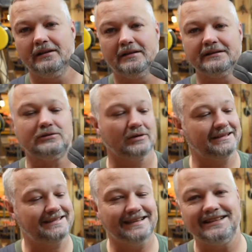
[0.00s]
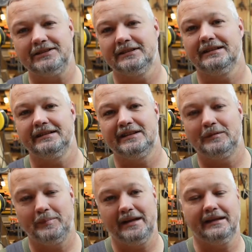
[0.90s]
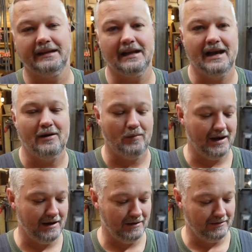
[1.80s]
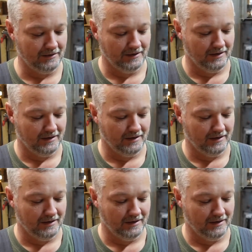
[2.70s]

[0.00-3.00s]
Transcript: Uh, traditionally speaking, I wear